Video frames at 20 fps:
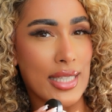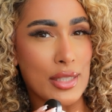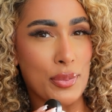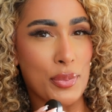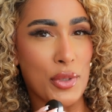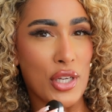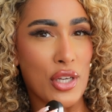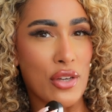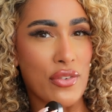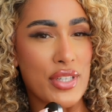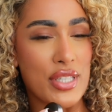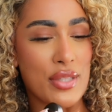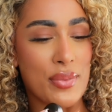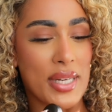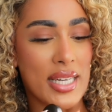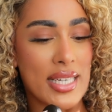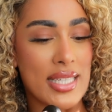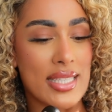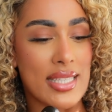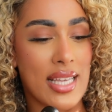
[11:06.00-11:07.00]
it's pretty obvious
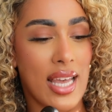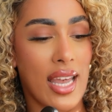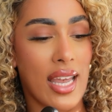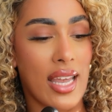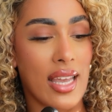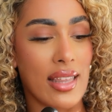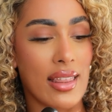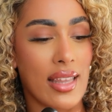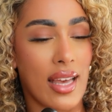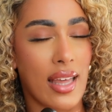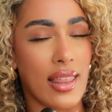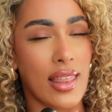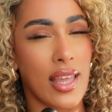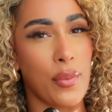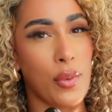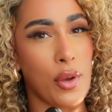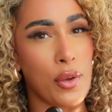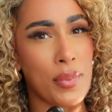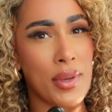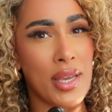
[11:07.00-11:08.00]
when I say that
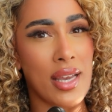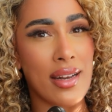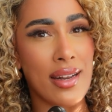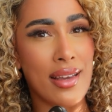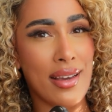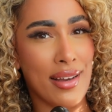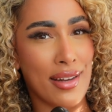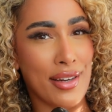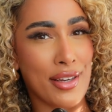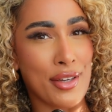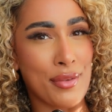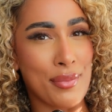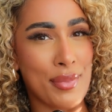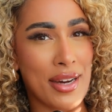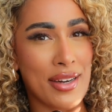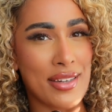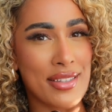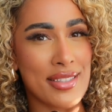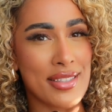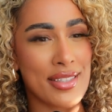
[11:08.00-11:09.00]
there won't be any color
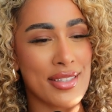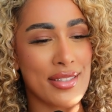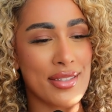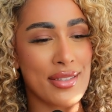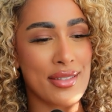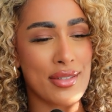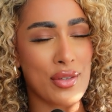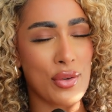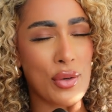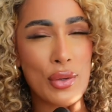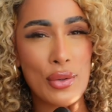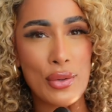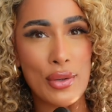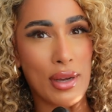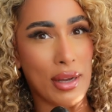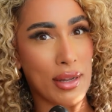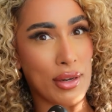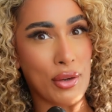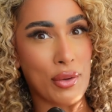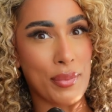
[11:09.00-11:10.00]
comparisons or
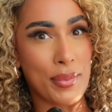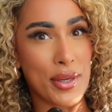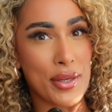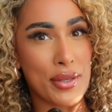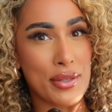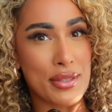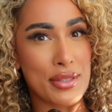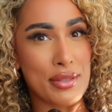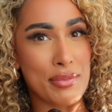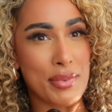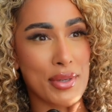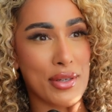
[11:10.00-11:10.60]
color combos,